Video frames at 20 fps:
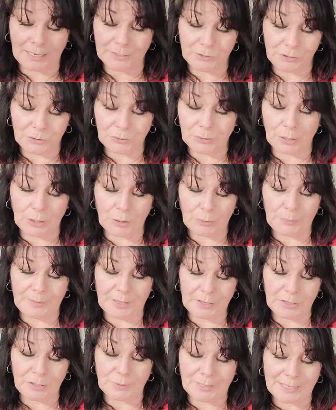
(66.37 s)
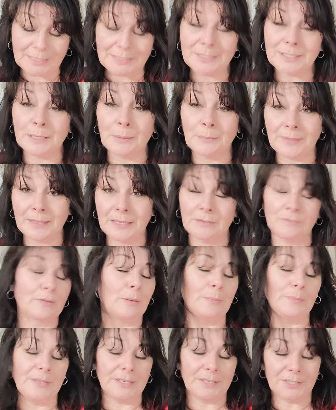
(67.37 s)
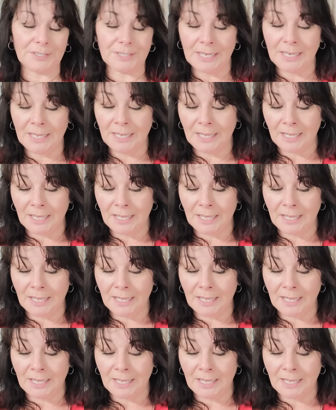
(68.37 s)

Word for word: I do hope that you get something from this.